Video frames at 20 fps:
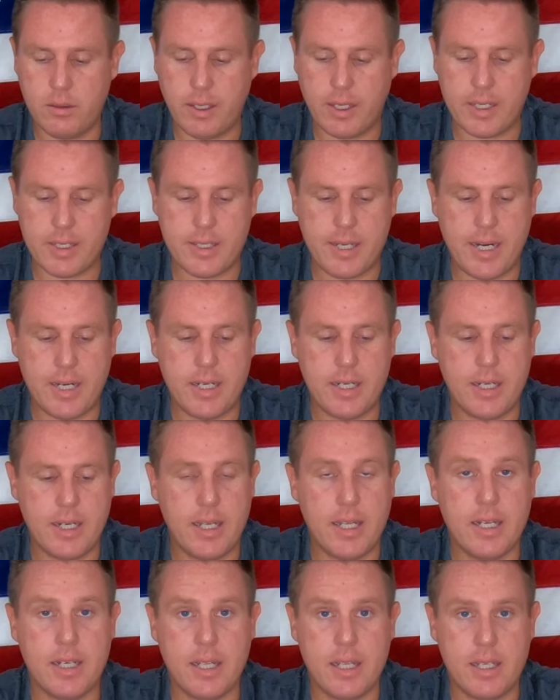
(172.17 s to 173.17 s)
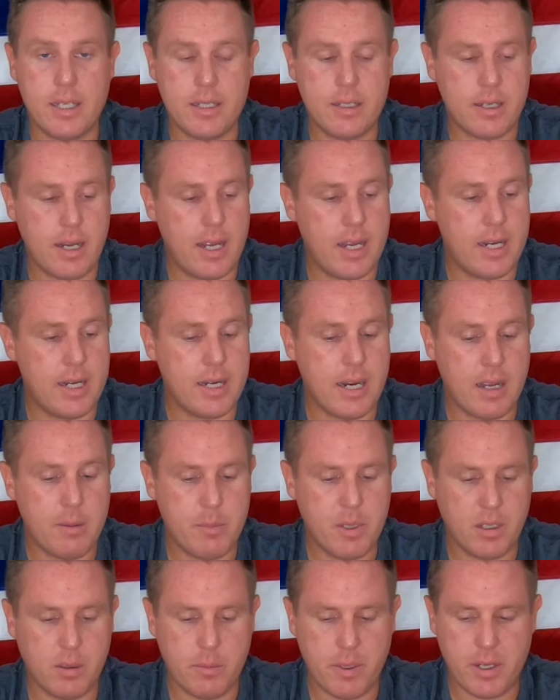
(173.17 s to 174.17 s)
like I stated, it is a
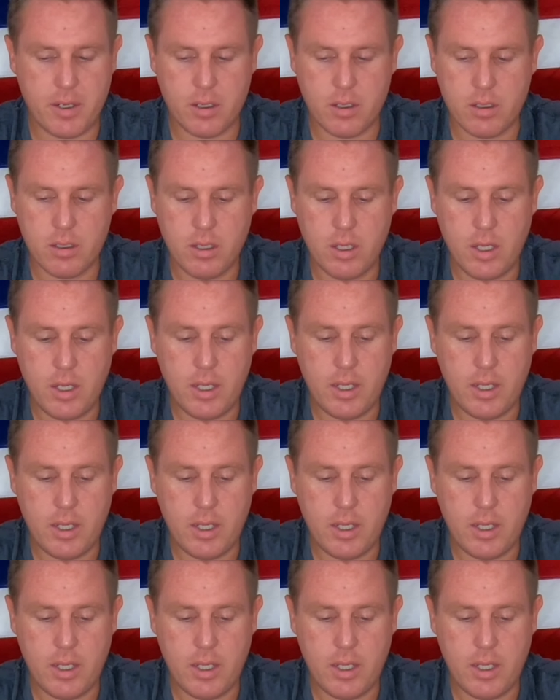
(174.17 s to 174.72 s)
9mm.